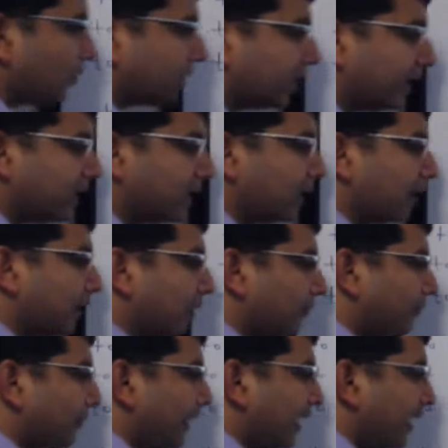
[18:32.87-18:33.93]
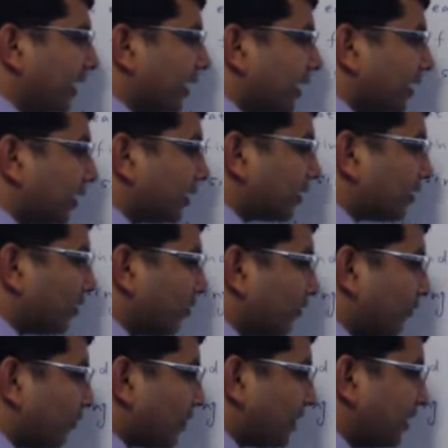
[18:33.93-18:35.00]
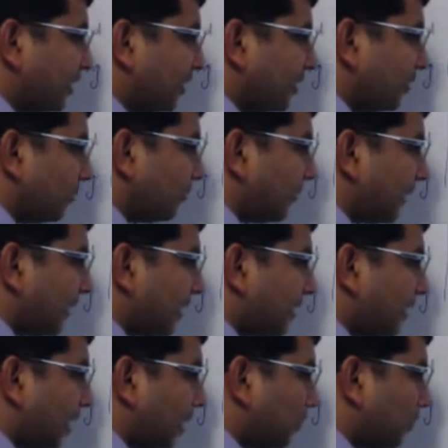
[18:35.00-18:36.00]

Okay. Main, for a girl, main